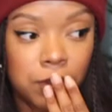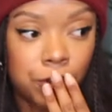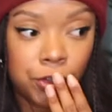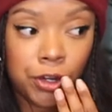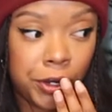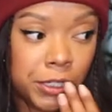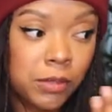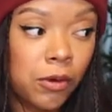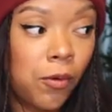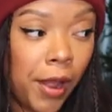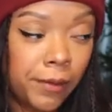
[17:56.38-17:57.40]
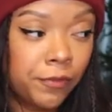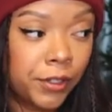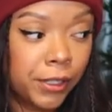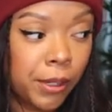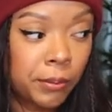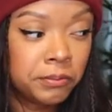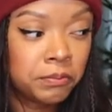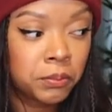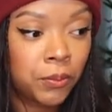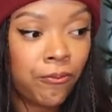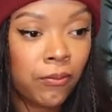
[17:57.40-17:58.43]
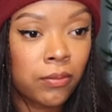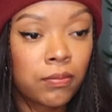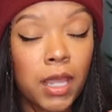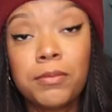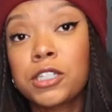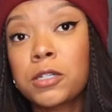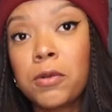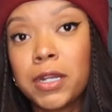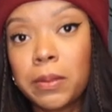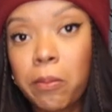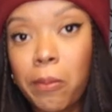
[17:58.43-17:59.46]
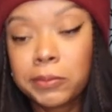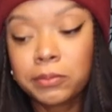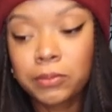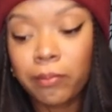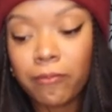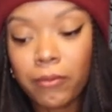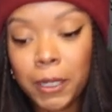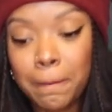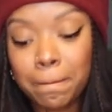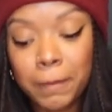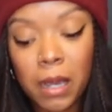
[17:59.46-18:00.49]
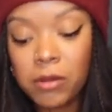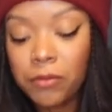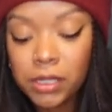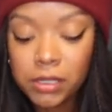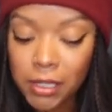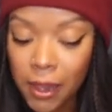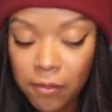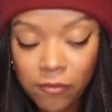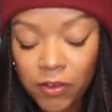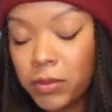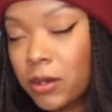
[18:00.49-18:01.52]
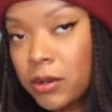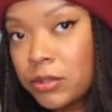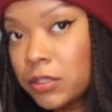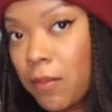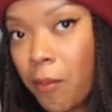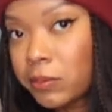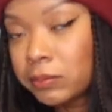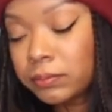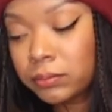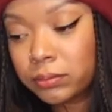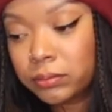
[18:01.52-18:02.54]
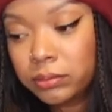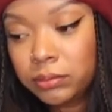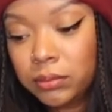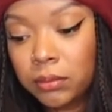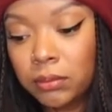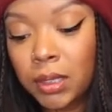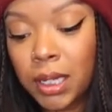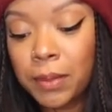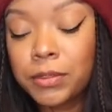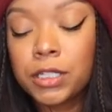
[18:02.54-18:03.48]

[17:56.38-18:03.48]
If you're curious about what I'm feeling, I'm disappointed. I'm not really sad, if I'm being honest. I'm